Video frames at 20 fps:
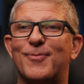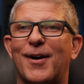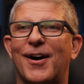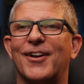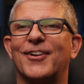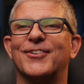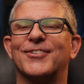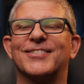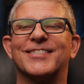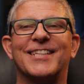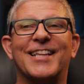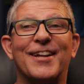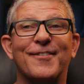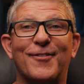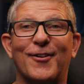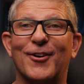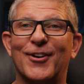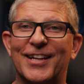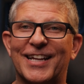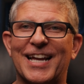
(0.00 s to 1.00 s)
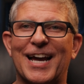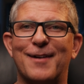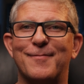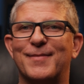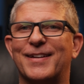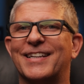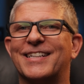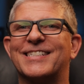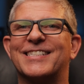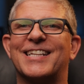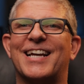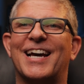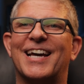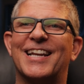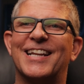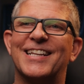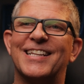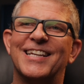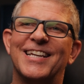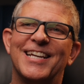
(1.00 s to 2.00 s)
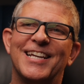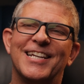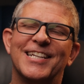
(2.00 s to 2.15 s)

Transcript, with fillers: models and they've already got me excited.